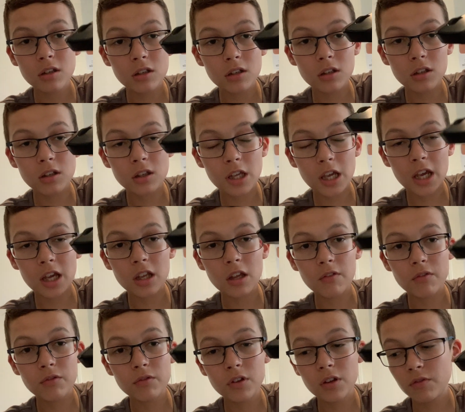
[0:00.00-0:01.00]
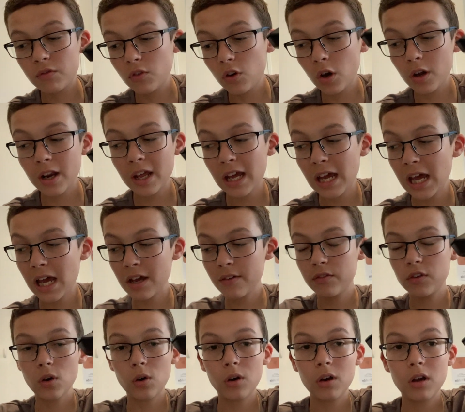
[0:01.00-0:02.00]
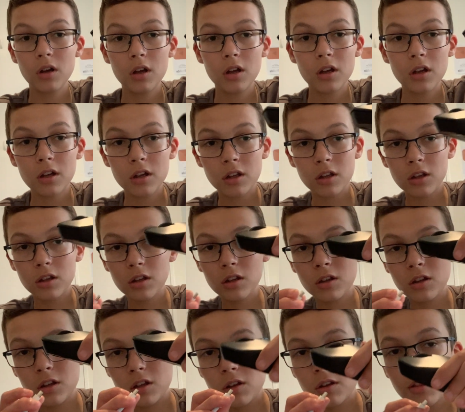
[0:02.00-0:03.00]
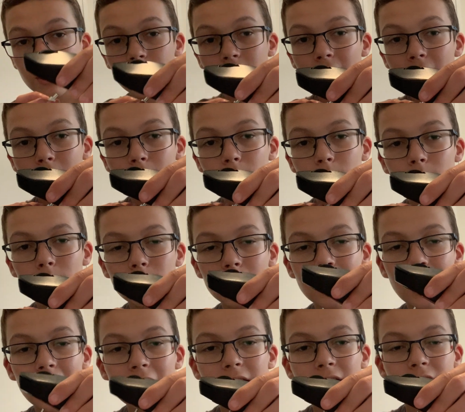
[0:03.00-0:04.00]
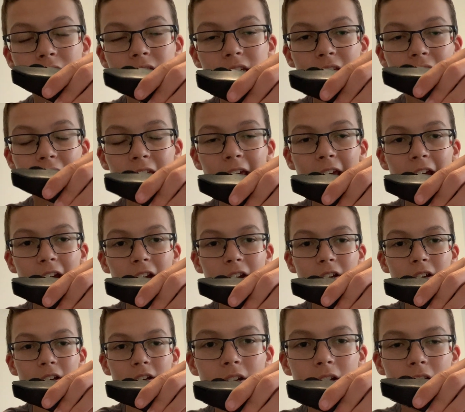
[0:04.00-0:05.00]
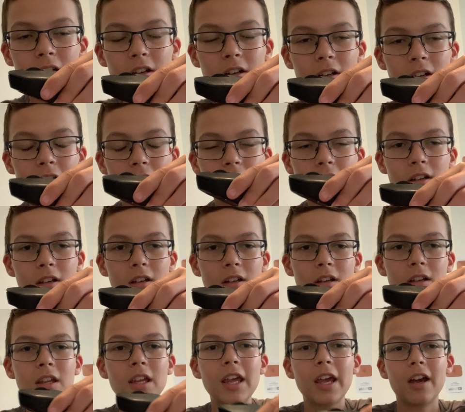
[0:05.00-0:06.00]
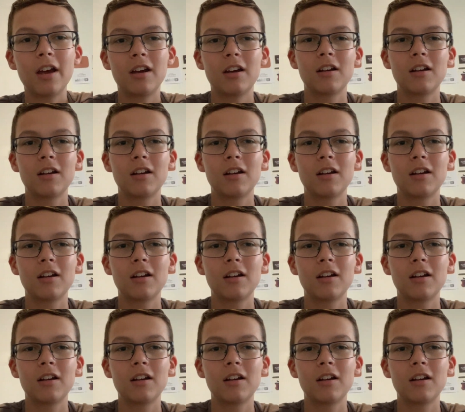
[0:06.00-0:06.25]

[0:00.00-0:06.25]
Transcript: here you've got to have your thing plugged into here. Yeah.